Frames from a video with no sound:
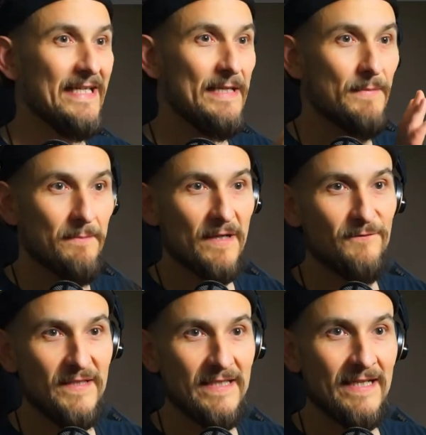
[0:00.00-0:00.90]
So
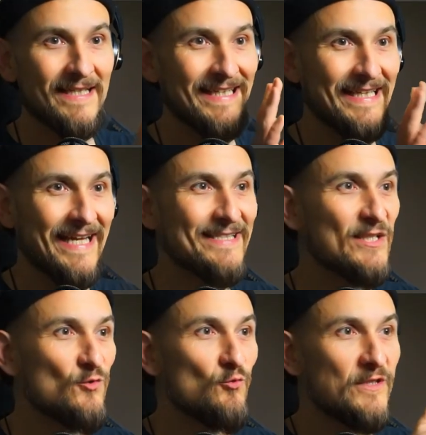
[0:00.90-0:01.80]
there are always some
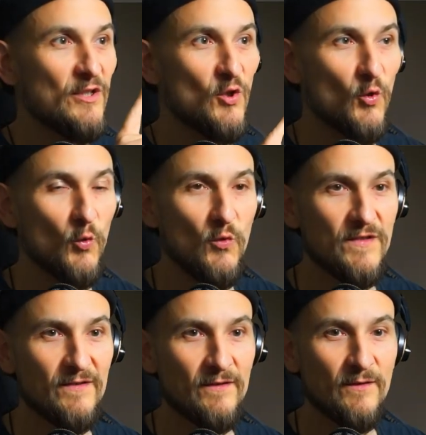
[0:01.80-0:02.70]
pretty good sizes
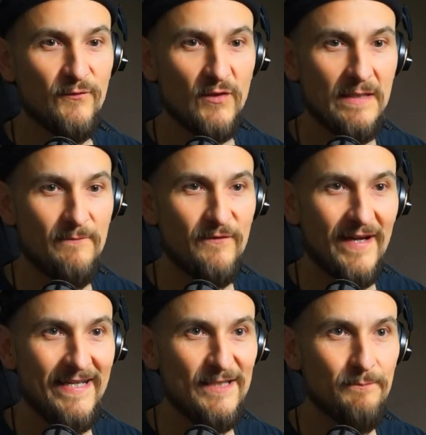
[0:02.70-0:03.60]
of white bass coming
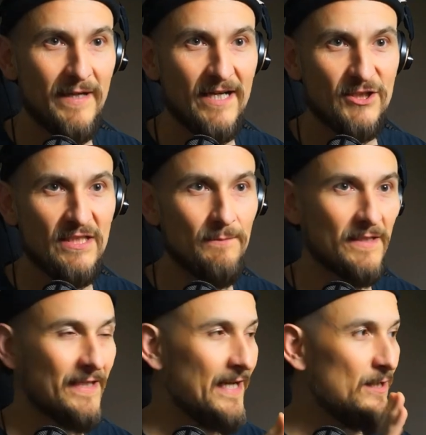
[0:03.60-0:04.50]
in here.
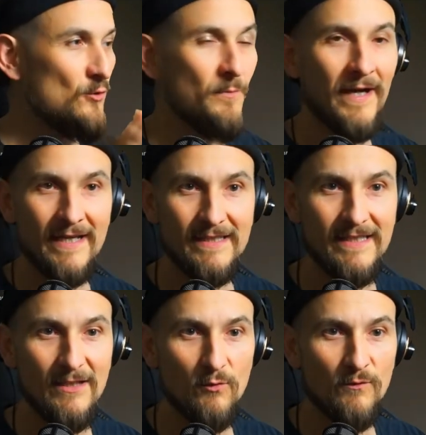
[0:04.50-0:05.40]
Over 1
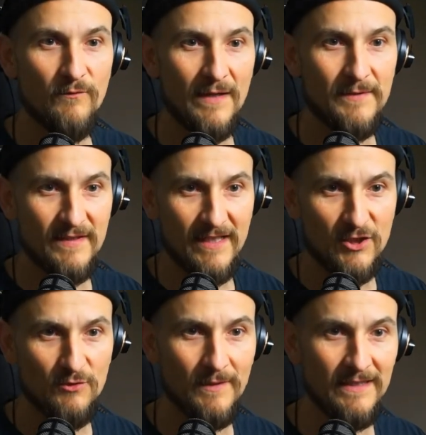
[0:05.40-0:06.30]
kilogram has
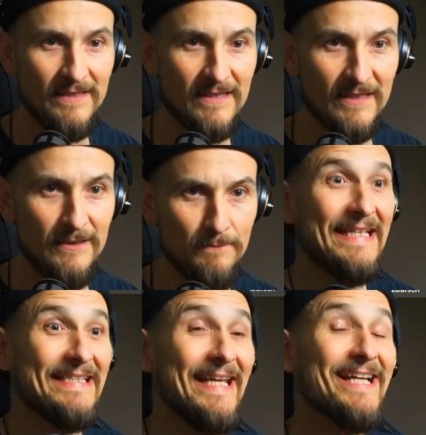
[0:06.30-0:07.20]
already shown up
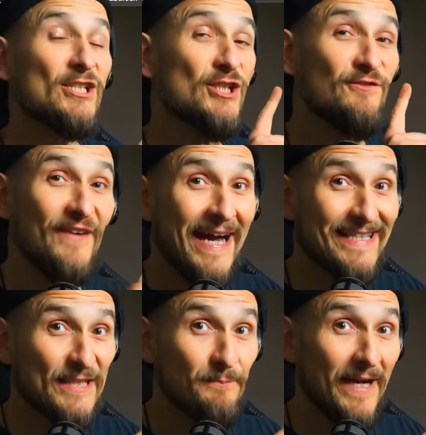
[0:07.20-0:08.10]
here. The
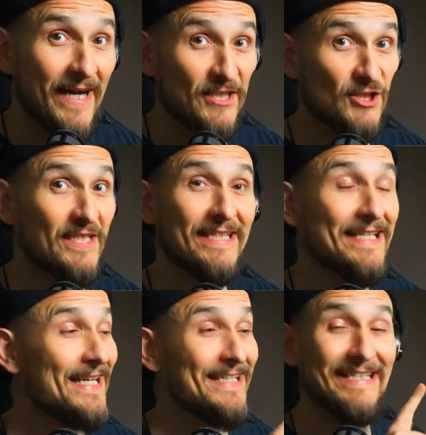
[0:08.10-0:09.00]
largemouth bass also
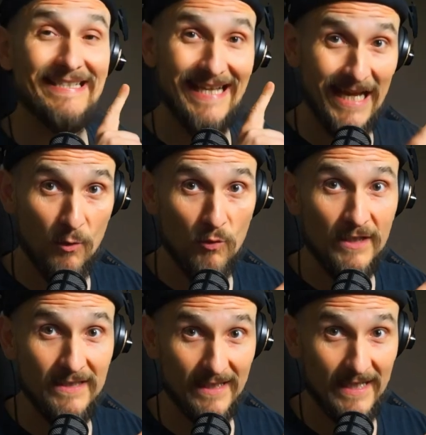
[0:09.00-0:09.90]
bites at this spot,
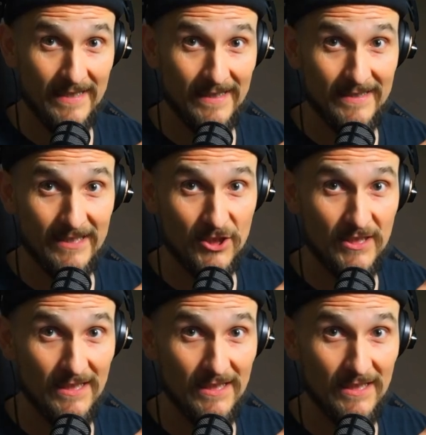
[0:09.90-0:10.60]
and really well.